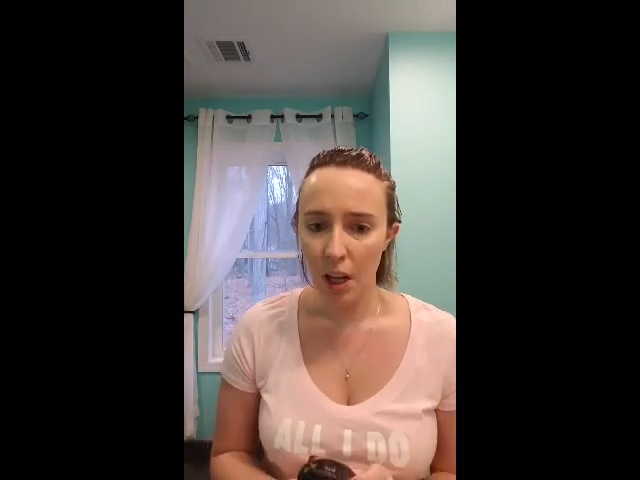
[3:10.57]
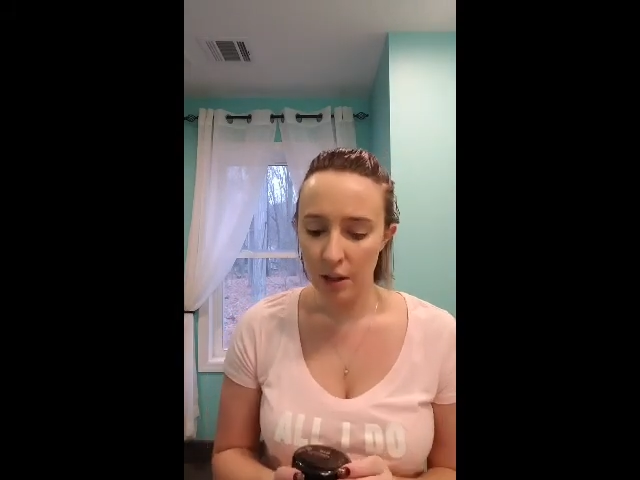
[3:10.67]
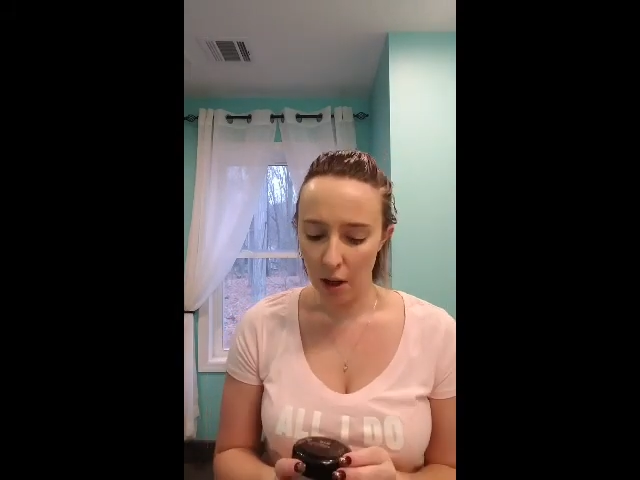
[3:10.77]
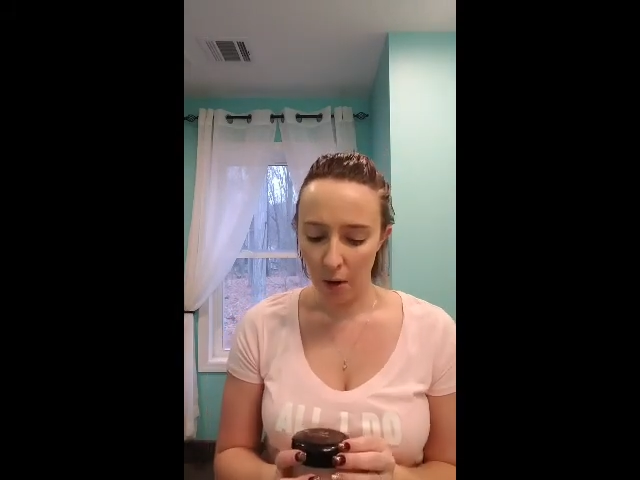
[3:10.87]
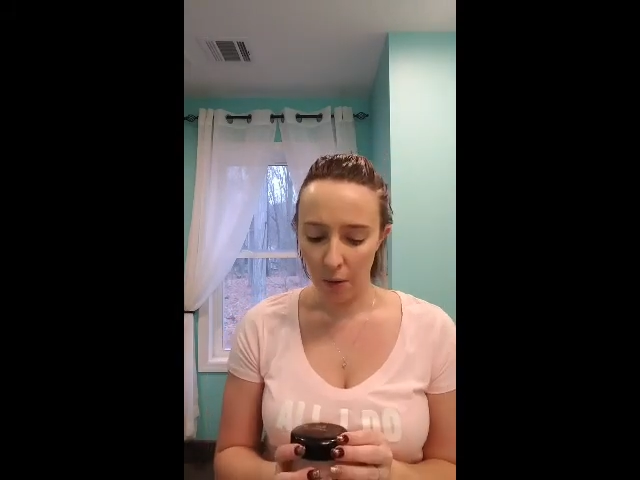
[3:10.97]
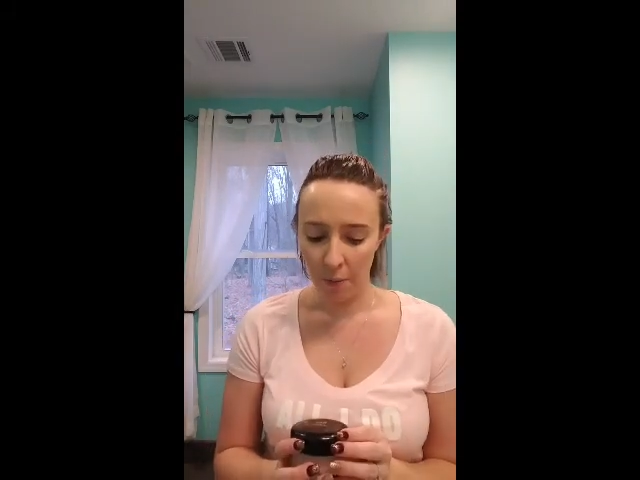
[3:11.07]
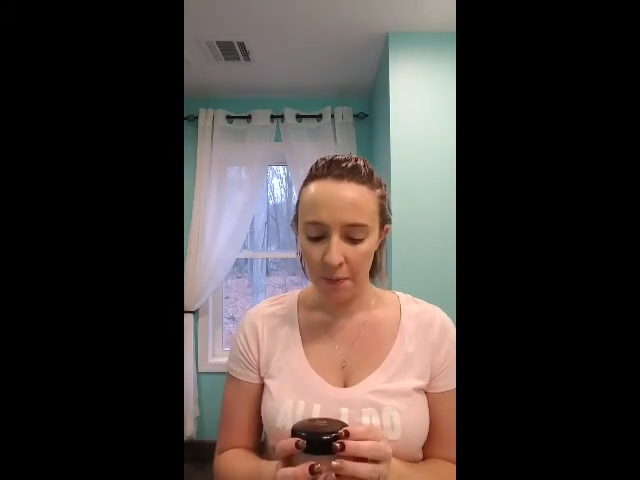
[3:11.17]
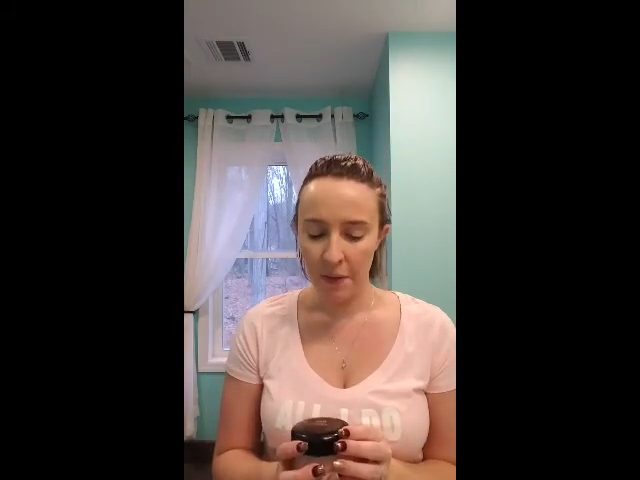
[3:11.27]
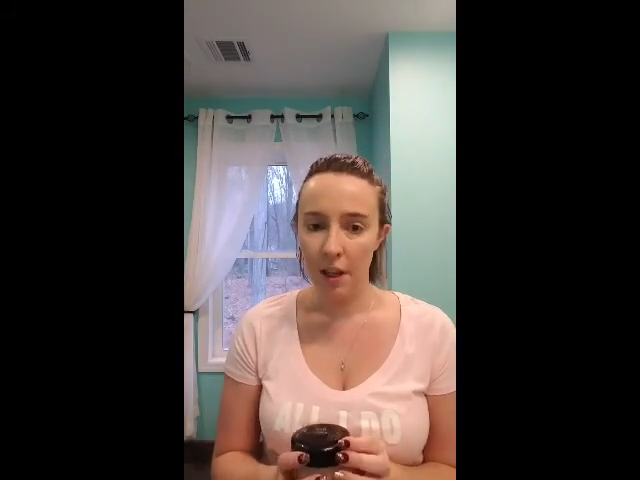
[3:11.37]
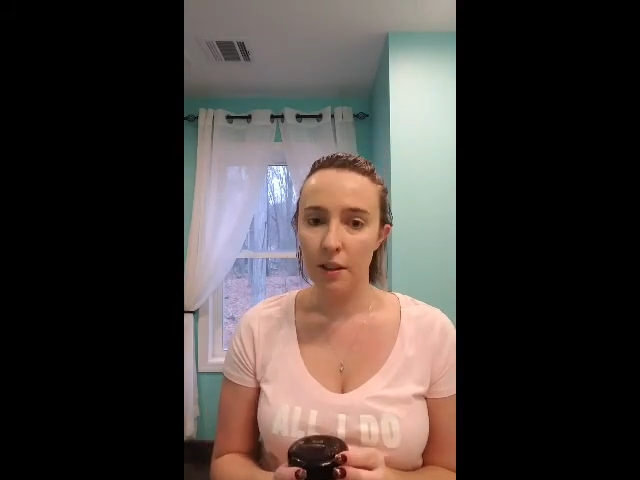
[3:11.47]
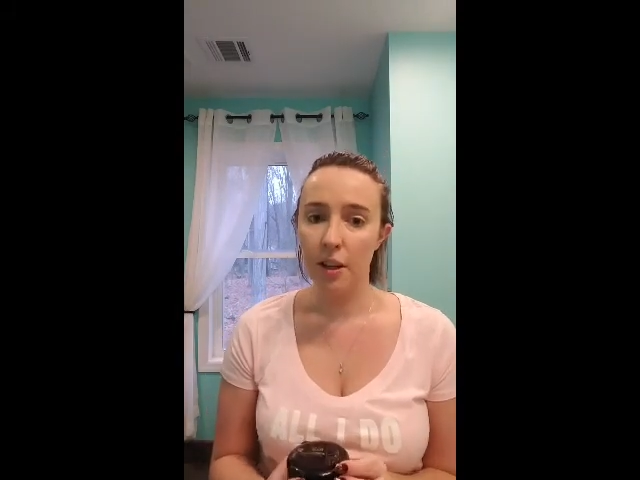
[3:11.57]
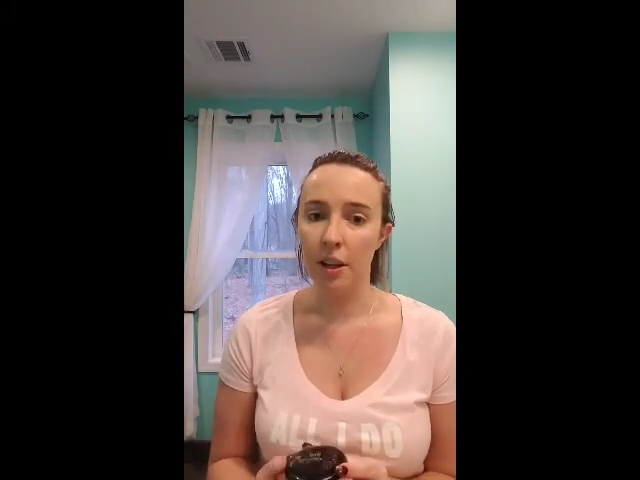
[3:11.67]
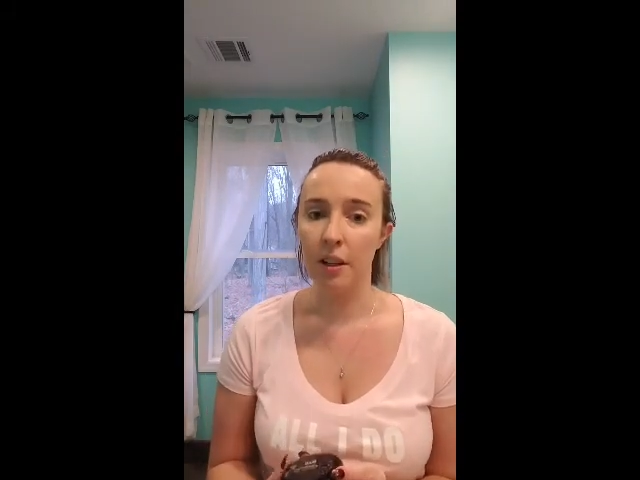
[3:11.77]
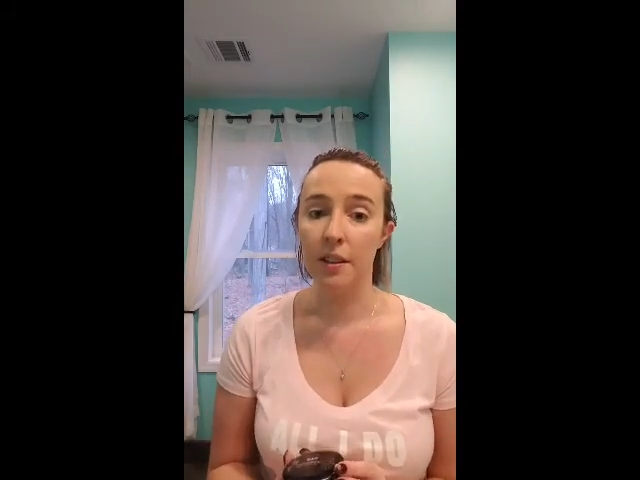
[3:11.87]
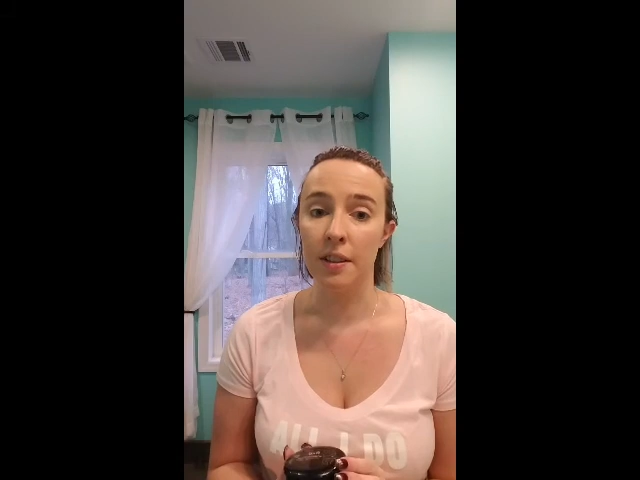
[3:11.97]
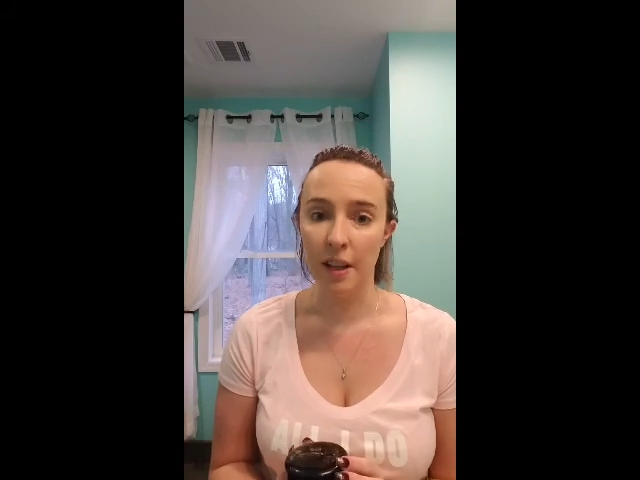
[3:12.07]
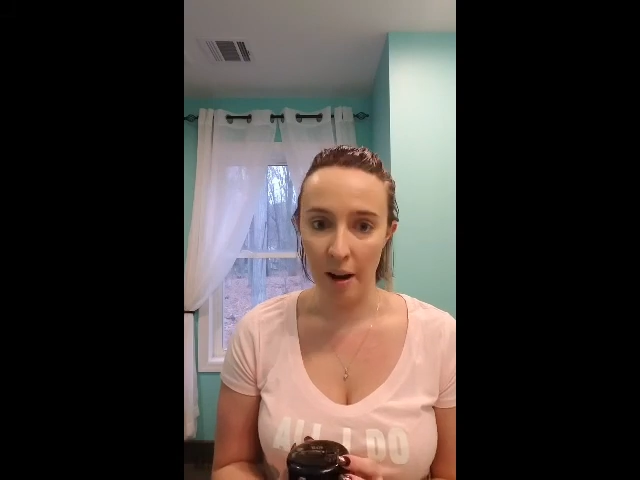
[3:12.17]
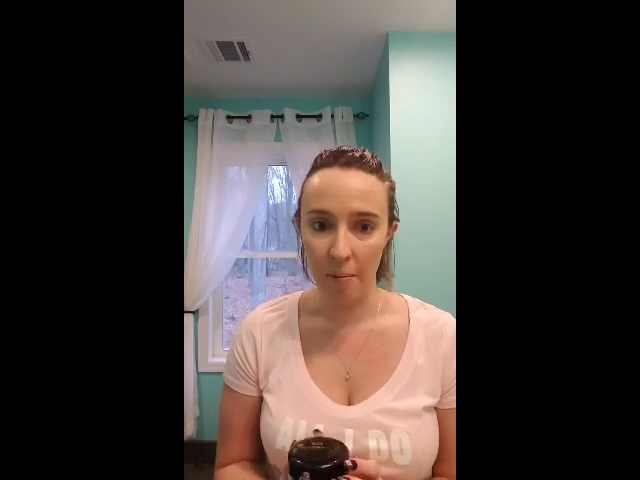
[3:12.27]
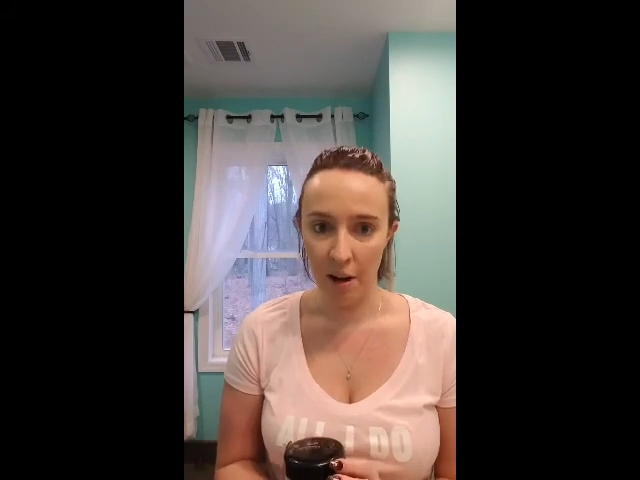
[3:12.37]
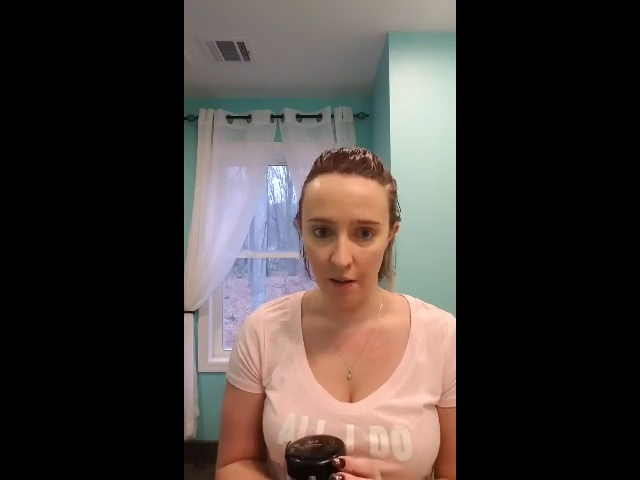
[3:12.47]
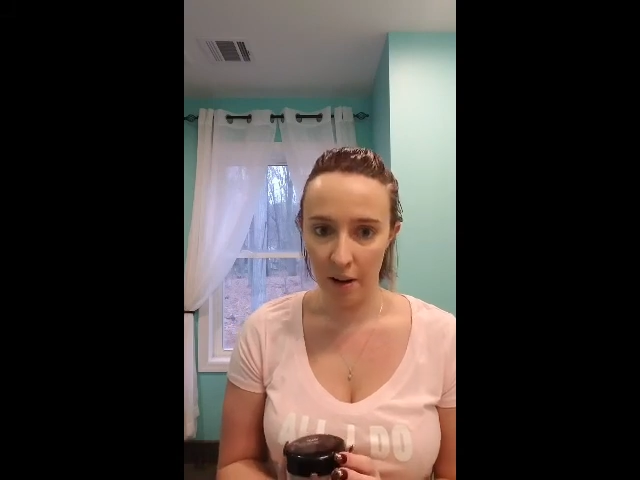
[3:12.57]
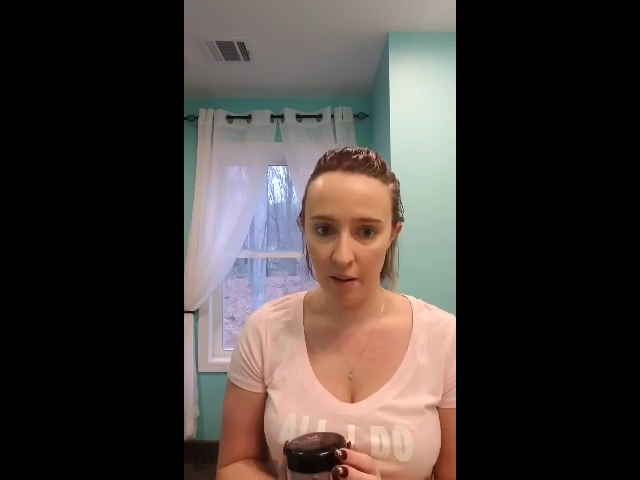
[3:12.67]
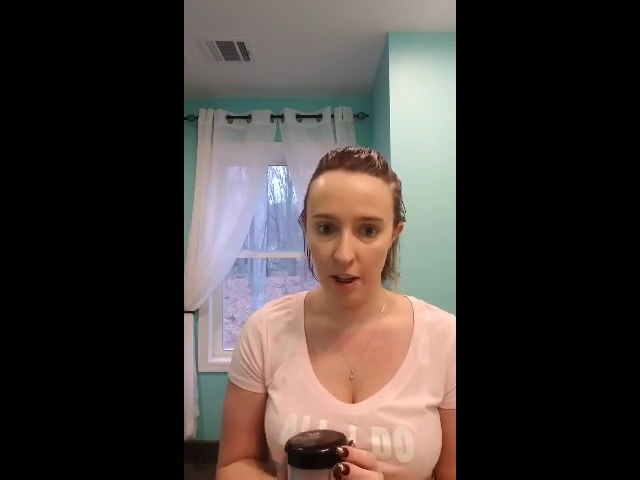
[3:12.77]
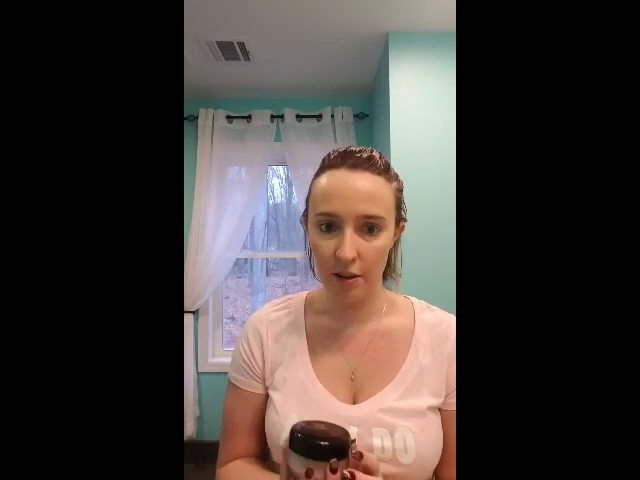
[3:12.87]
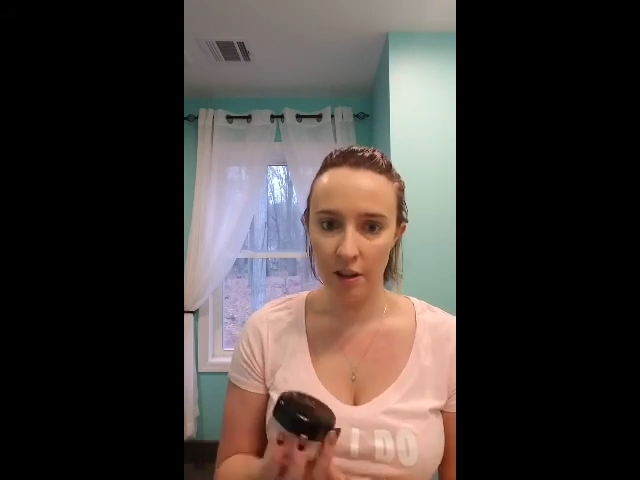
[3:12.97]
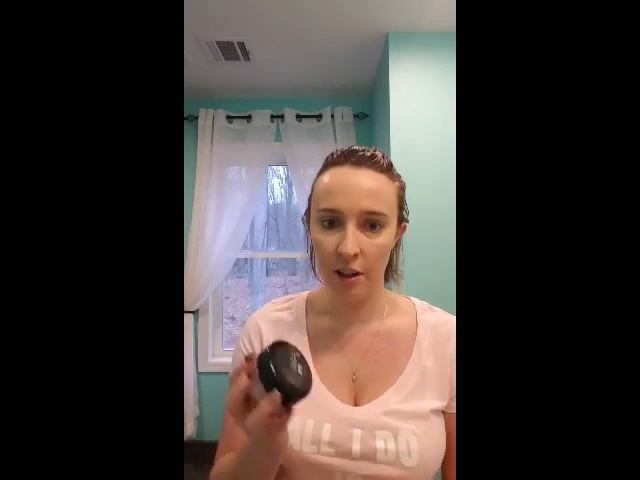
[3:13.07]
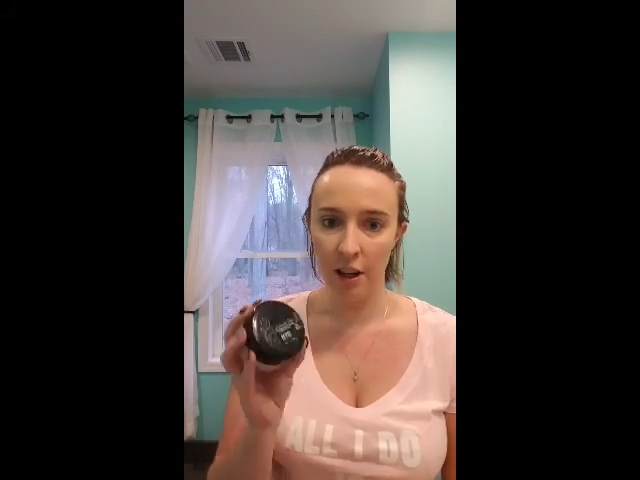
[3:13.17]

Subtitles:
So to set my foundation,